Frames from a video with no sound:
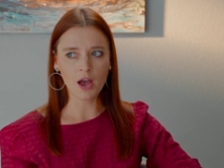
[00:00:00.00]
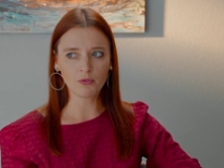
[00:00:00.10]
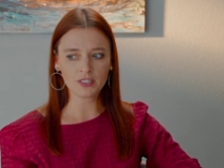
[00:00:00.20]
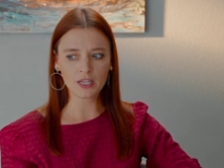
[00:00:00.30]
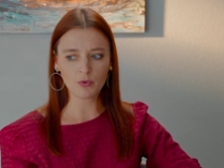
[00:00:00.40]
I
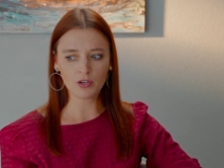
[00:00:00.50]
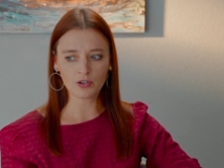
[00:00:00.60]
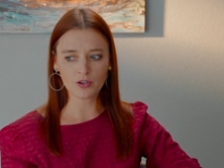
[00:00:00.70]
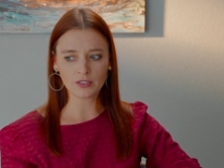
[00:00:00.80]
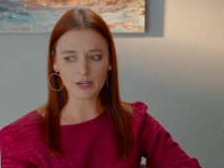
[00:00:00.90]
wanna say we
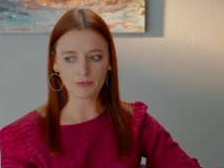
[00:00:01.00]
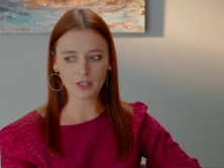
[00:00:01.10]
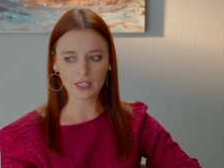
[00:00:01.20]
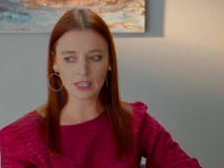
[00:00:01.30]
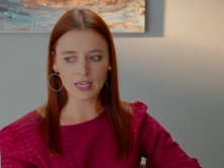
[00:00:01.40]
are
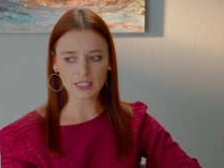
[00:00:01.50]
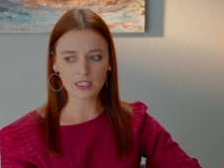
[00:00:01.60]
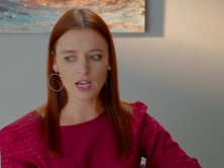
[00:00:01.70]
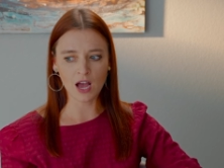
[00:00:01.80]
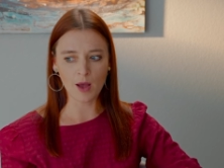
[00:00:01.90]
definitely like
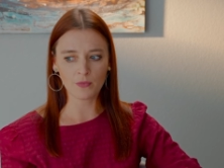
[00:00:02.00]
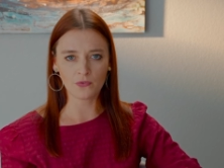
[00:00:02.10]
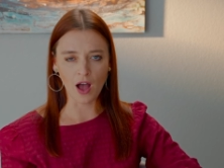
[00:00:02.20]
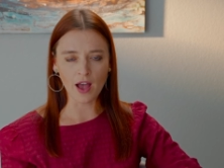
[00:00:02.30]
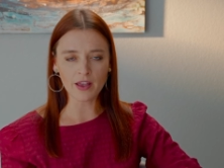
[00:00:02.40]
top
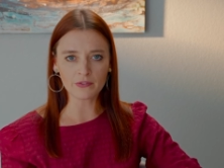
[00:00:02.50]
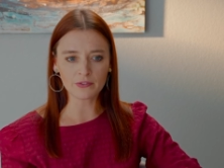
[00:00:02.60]
five,